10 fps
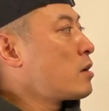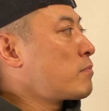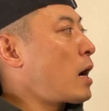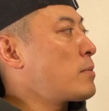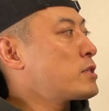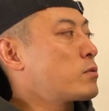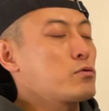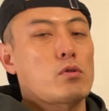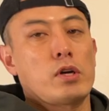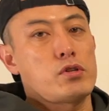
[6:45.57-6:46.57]
Privacy
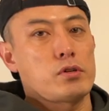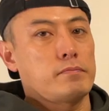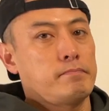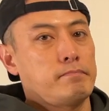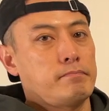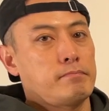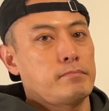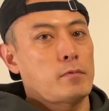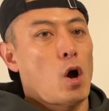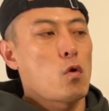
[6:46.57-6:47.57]
control issue.
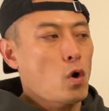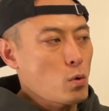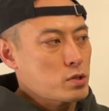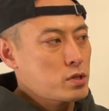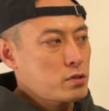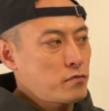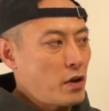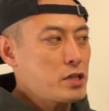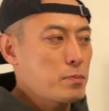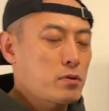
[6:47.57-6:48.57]
Of course,
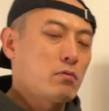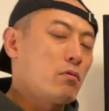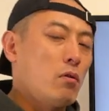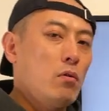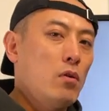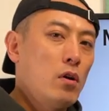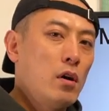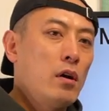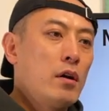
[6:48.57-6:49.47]
Facebook, Google,